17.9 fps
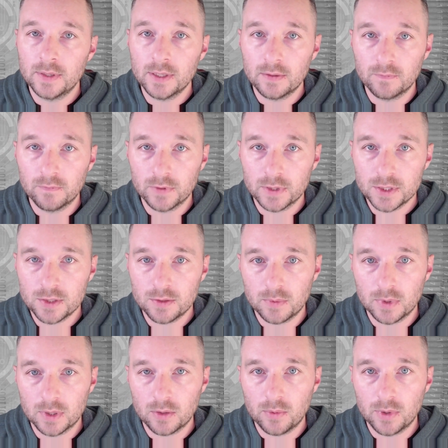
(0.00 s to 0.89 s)
deconfliction
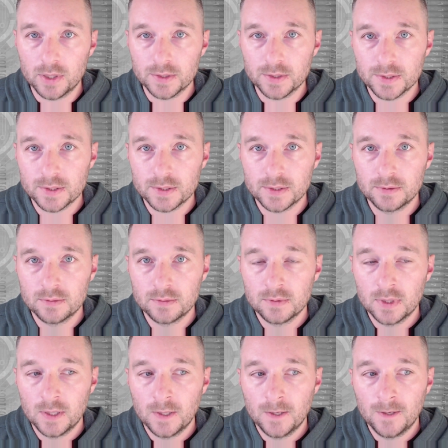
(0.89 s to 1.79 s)
requests
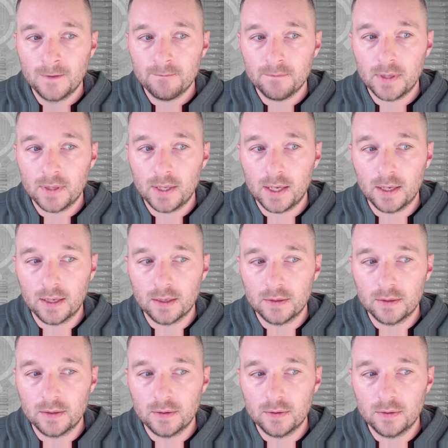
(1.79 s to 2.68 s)

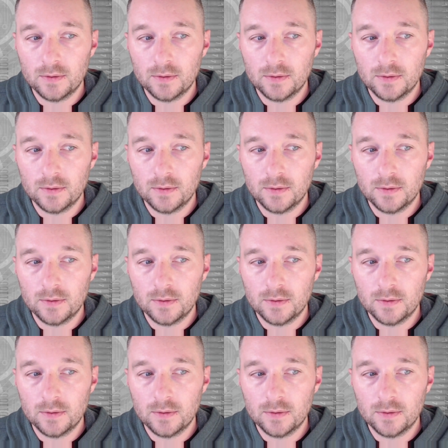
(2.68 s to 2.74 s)
and